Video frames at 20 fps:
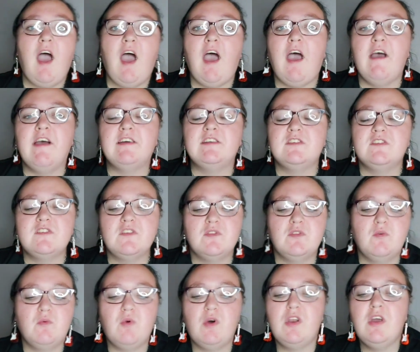And
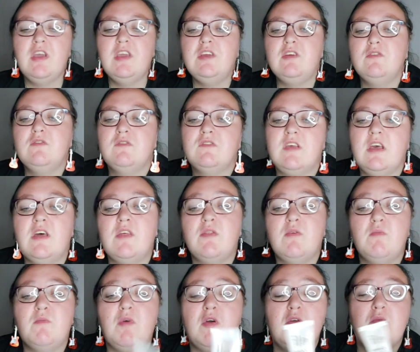the one I use at the
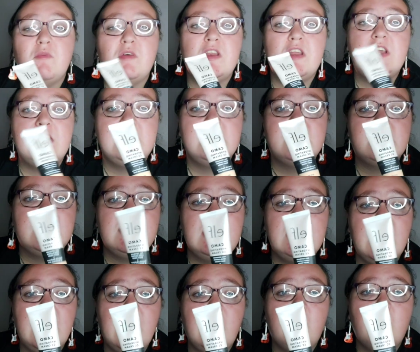moment is the
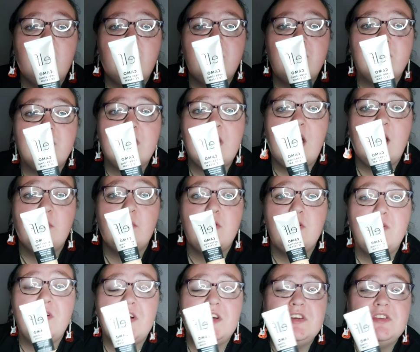e.l.f. Camo
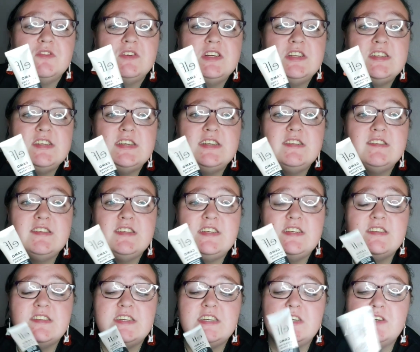Hydrating
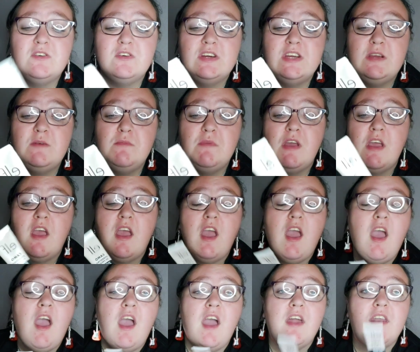CC Cream.
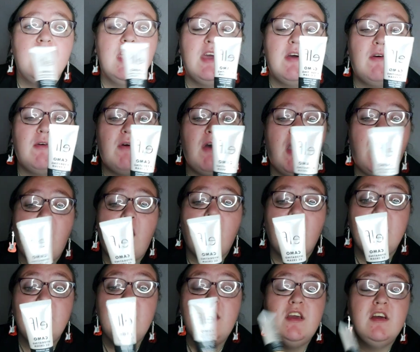Now,
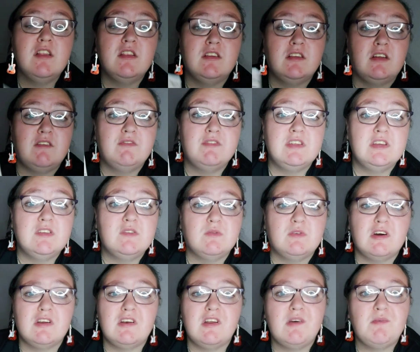I love this
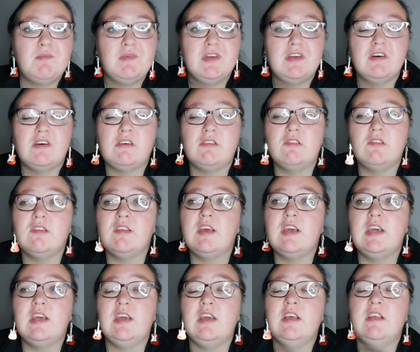one because
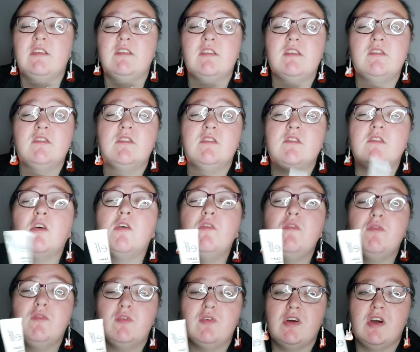it is so
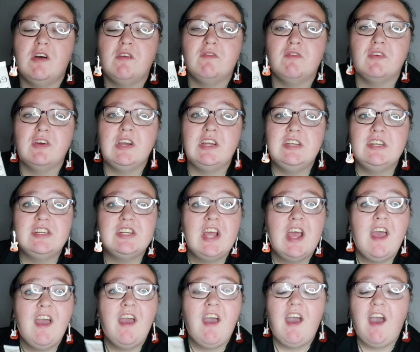full coverage,
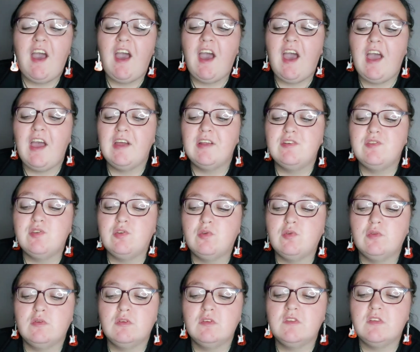and
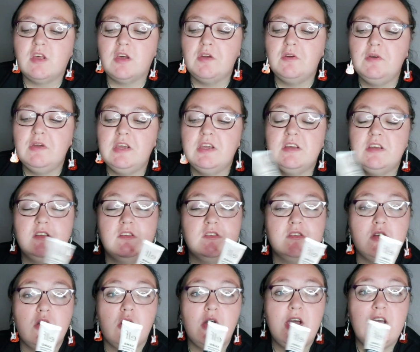also it has
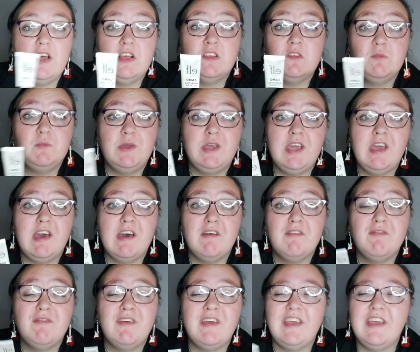got
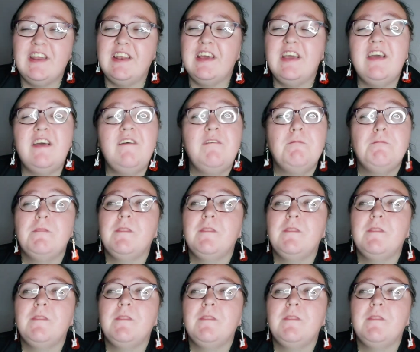SPF in it,